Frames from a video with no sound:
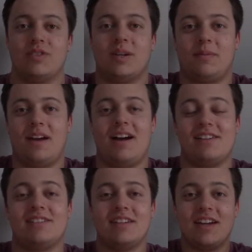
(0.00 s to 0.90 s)
What's up,
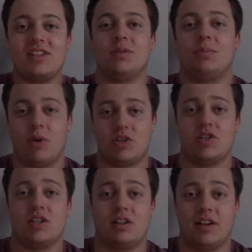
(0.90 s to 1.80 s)
guys? It's your
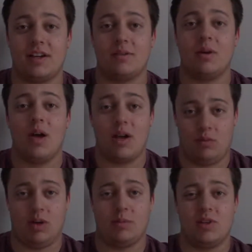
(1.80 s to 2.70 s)
boy Chicle,
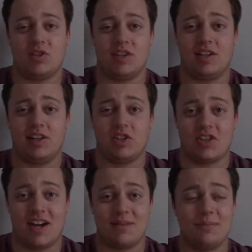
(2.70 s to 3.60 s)
and welcome to Chicle
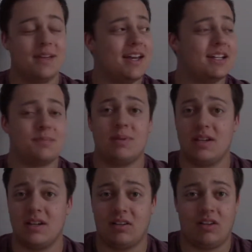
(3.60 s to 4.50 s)
Chat. It has
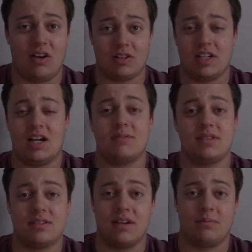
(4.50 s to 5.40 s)
been a long time
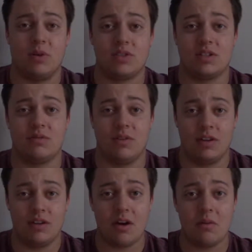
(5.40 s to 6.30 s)
since I posted a
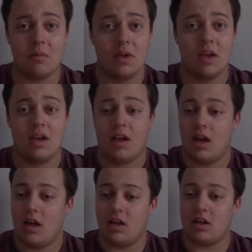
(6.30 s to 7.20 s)
video,
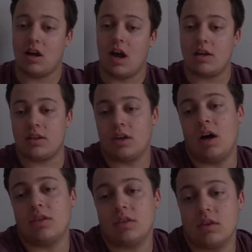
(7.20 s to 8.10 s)
and I
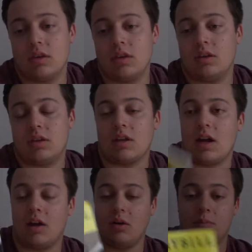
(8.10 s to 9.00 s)
thought
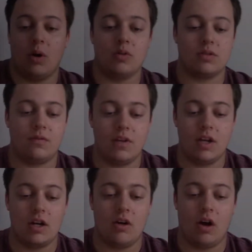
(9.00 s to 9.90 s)
that I'll post a
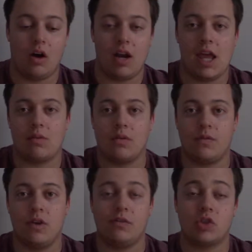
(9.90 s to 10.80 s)
video on a
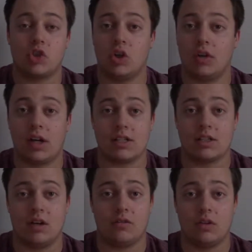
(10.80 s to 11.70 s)
review of a show that I
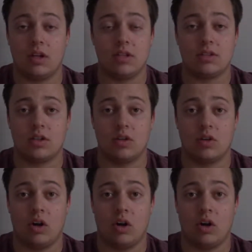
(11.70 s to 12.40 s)
saw a few days ago